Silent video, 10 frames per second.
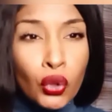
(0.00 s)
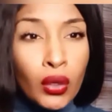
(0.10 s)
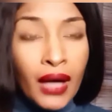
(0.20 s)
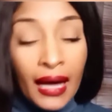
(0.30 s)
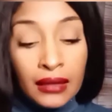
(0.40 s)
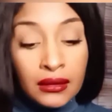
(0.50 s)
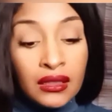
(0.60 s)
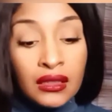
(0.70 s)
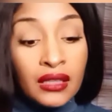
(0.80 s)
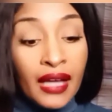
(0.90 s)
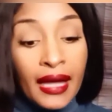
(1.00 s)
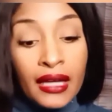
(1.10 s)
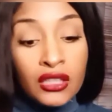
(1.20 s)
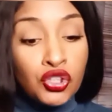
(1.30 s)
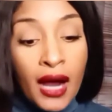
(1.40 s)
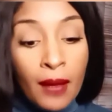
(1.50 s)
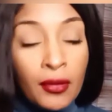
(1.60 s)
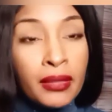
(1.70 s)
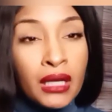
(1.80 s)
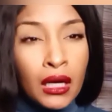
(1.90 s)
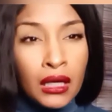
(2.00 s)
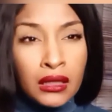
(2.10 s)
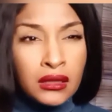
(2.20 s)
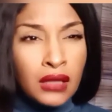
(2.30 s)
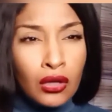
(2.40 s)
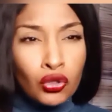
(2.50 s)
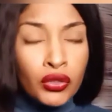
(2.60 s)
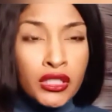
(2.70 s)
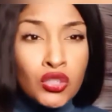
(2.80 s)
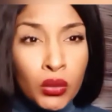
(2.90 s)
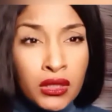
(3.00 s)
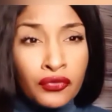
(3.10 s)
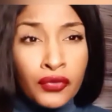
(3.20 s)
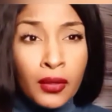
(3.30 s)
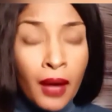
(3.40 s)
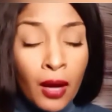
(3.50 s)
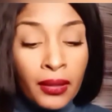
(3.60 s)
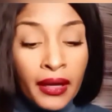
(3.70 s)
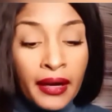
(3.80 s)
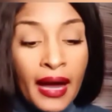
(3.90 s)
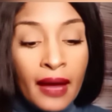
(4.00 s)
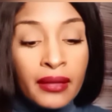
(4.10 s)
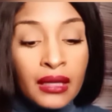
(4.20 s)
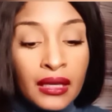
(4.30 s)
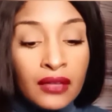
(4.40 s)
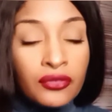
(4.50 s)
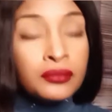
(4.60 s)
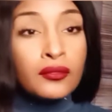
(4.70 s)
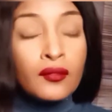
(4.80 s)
constant head trauma, because Chris was a football player, I believe.